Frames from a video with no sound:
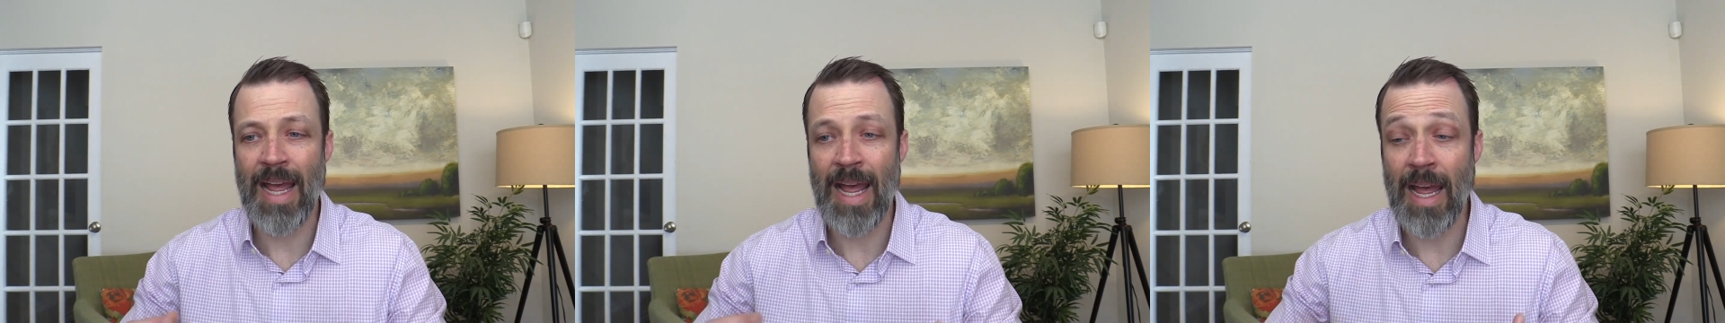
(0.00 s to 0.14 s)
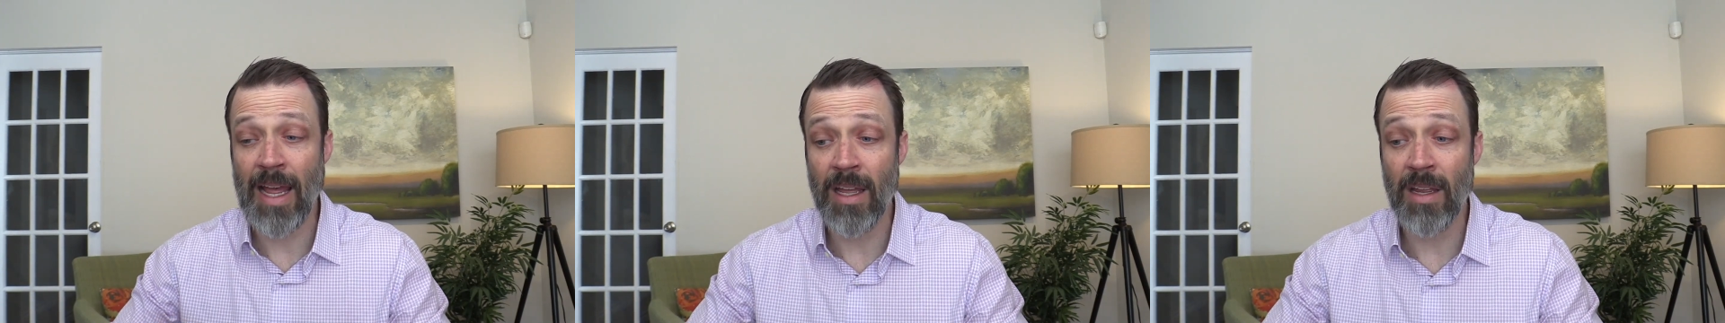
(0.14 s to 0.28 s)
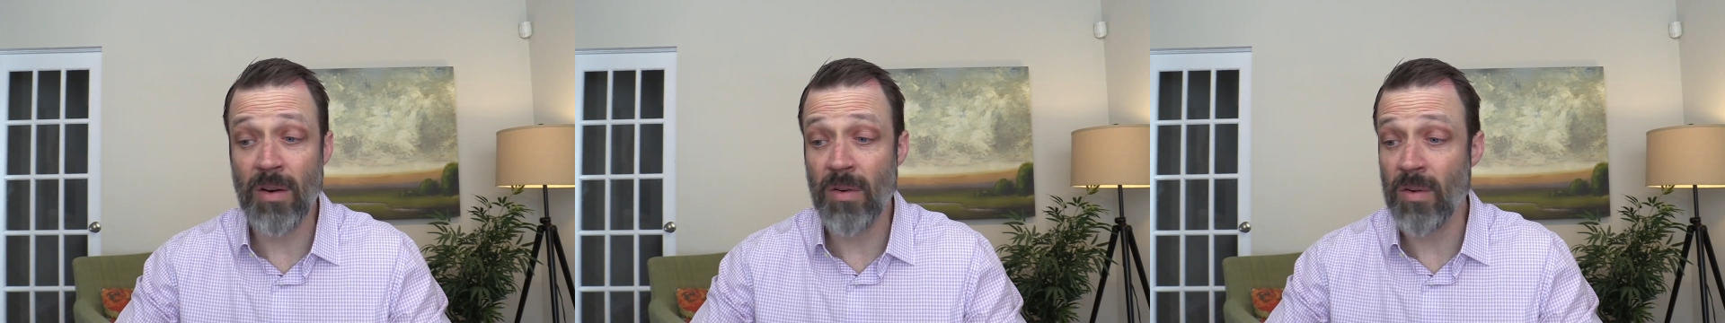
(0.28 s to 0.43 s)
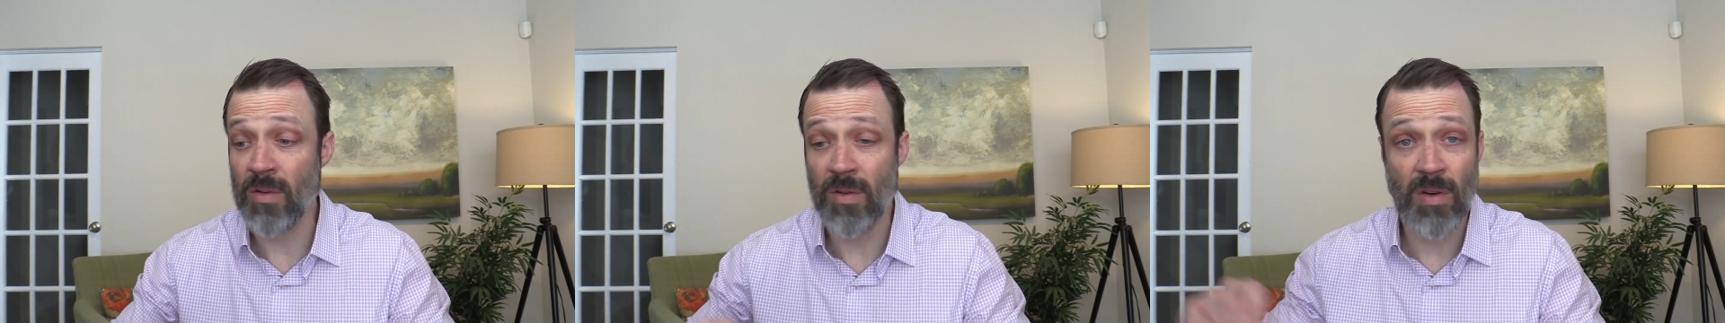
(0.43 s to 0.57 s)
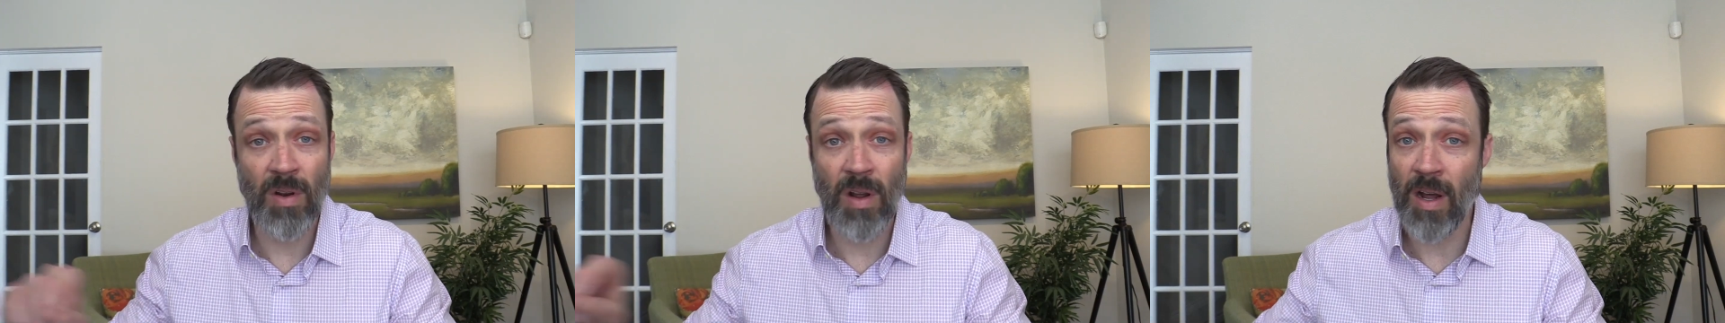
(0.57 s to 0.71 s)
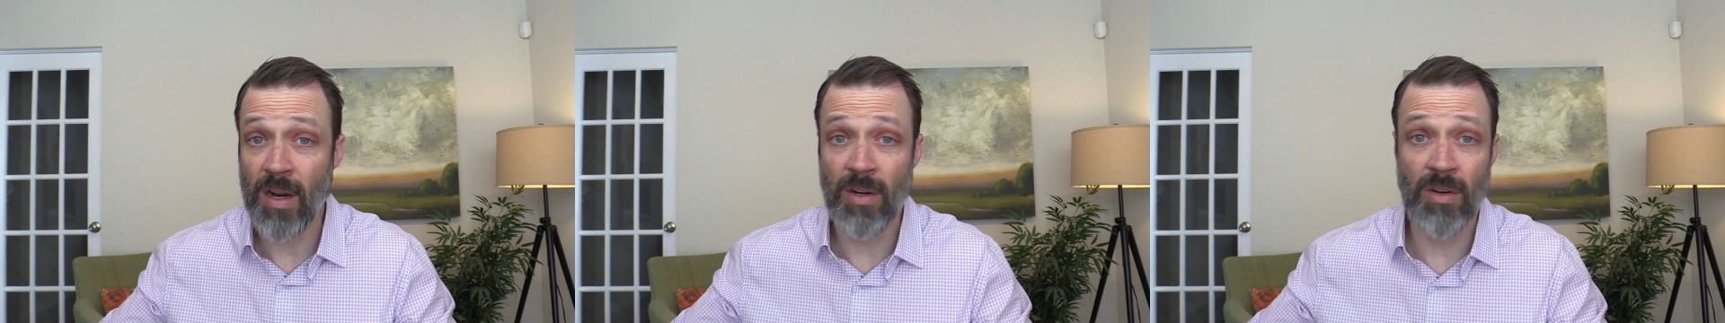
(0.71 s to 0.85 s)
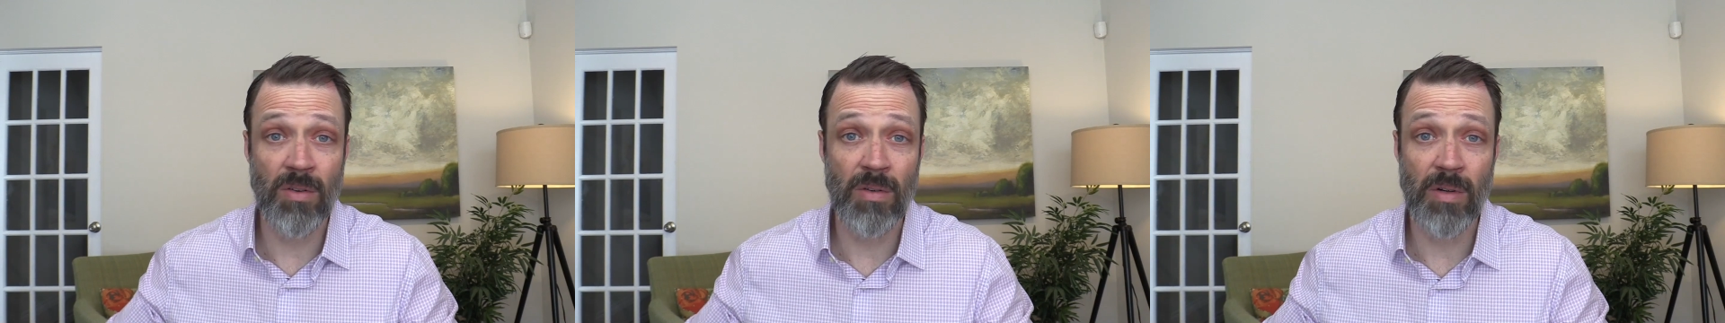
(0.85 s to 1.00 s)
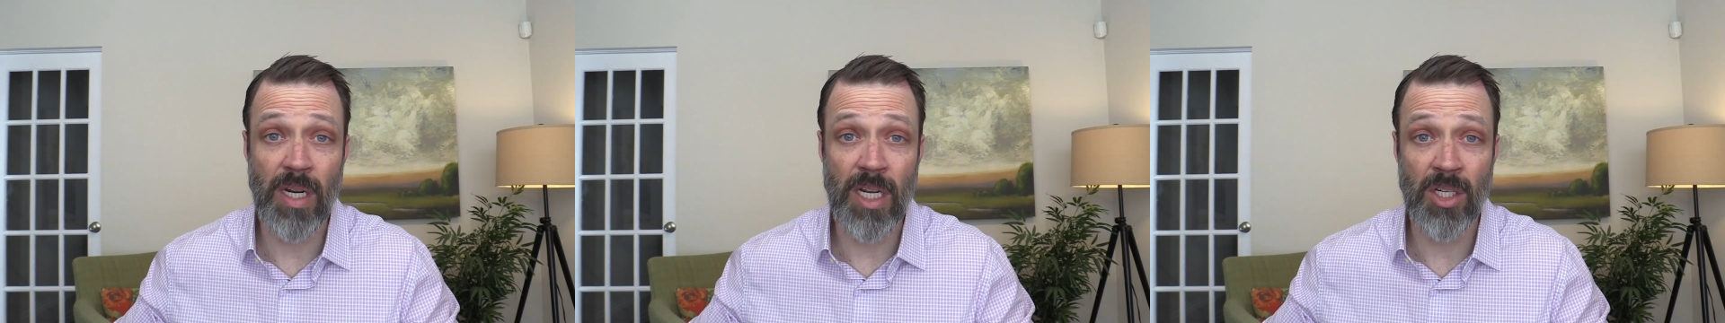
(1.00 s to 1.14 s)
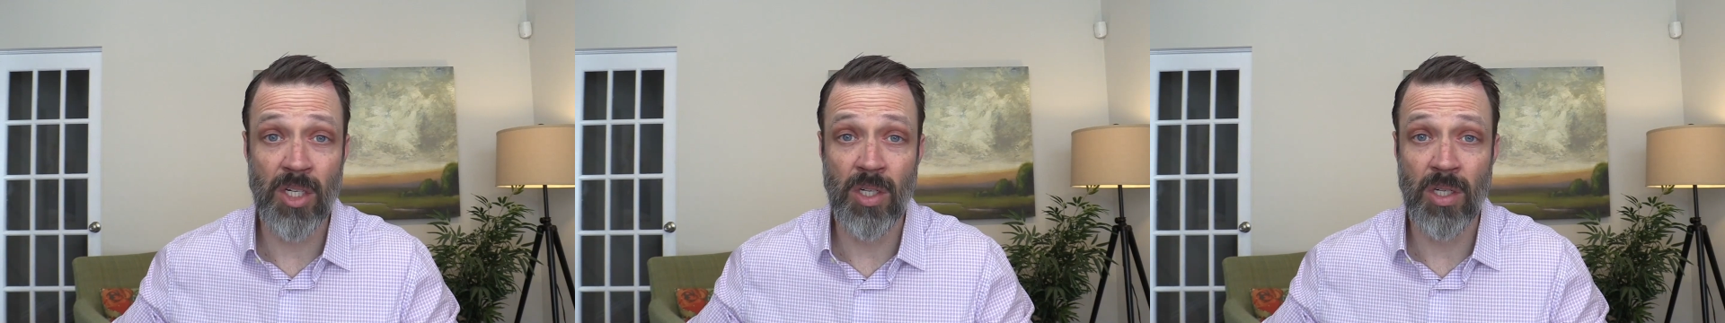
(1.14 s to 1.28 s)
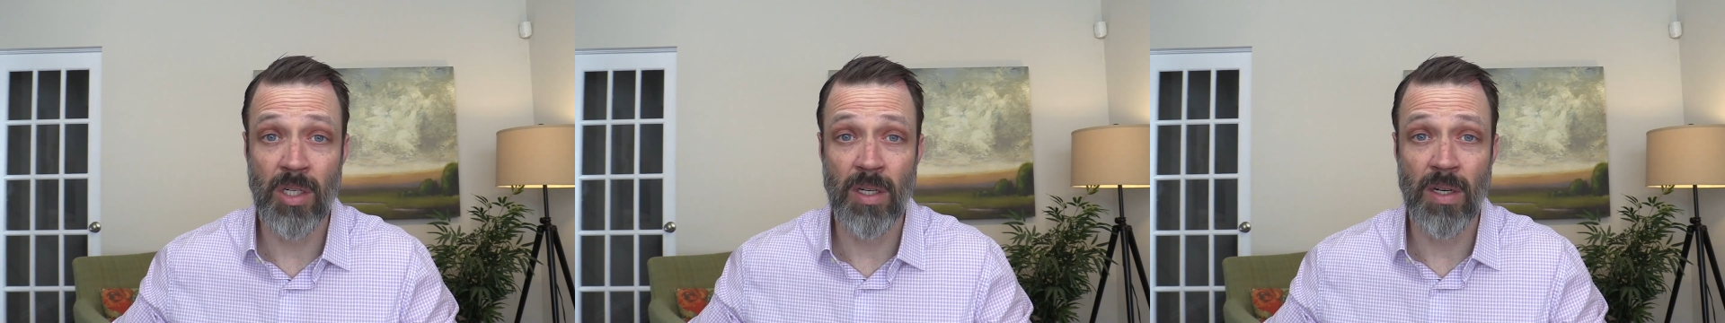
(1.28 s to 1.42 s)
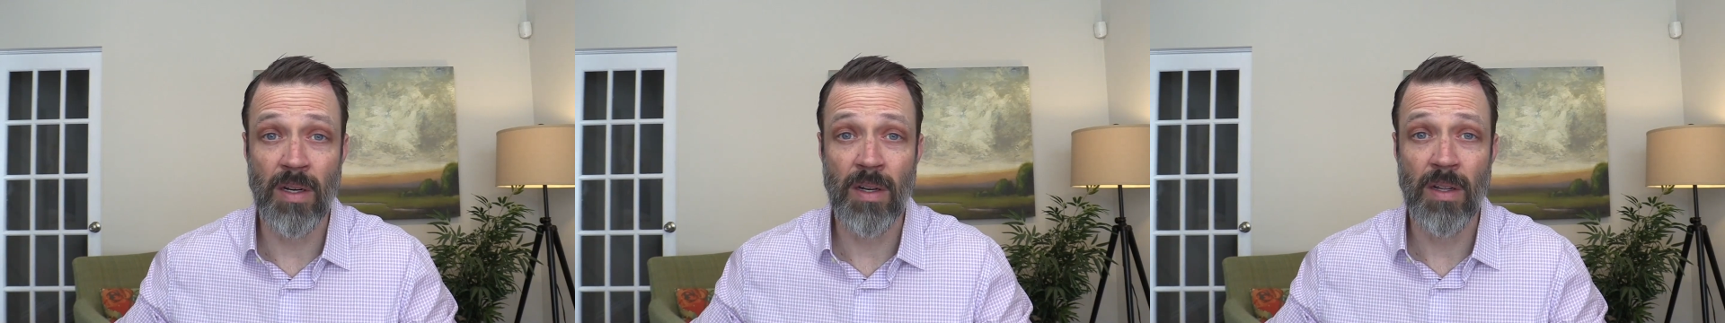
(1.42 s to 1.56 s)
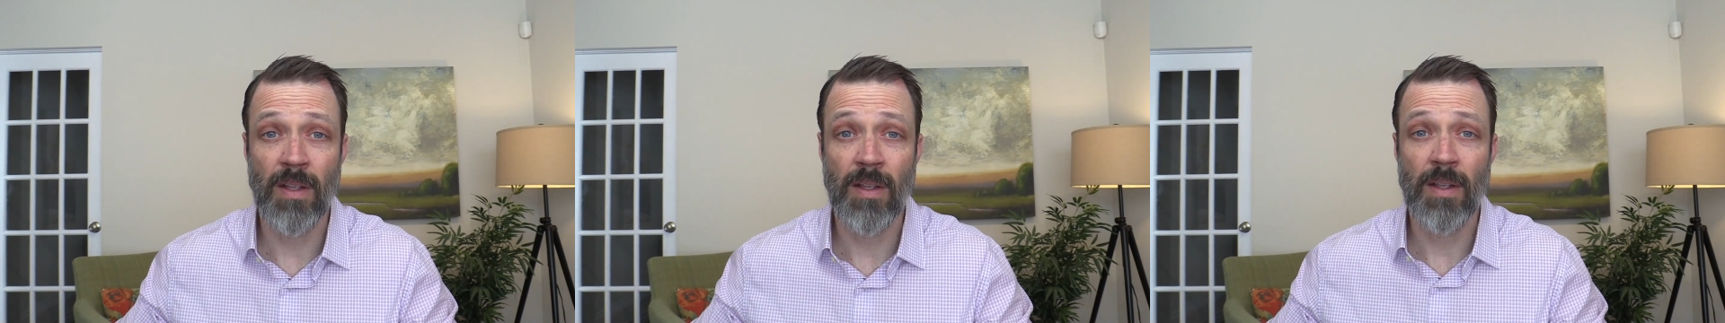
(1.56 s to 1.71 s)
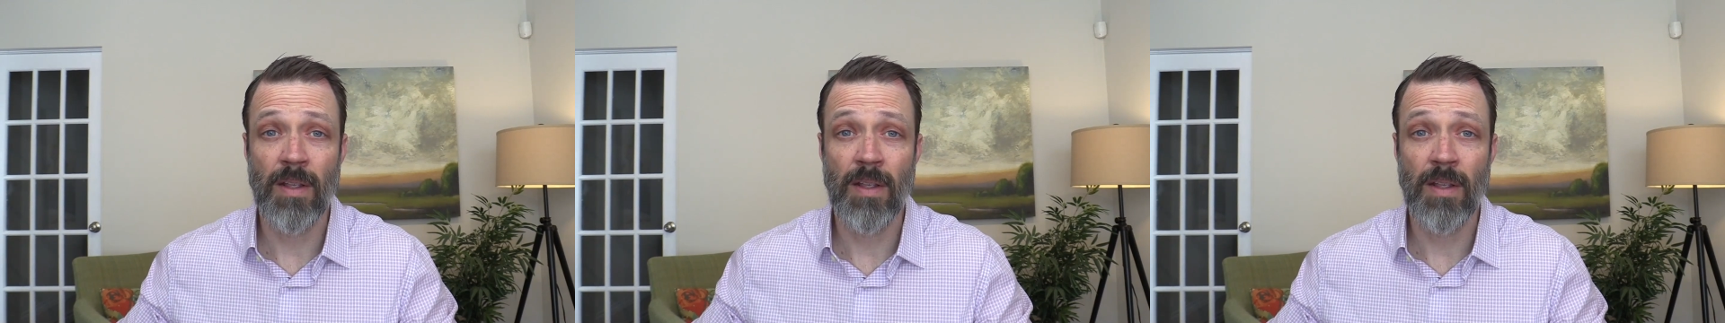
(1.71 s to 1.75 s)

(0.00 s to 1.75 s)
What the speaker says: anger is not aggression.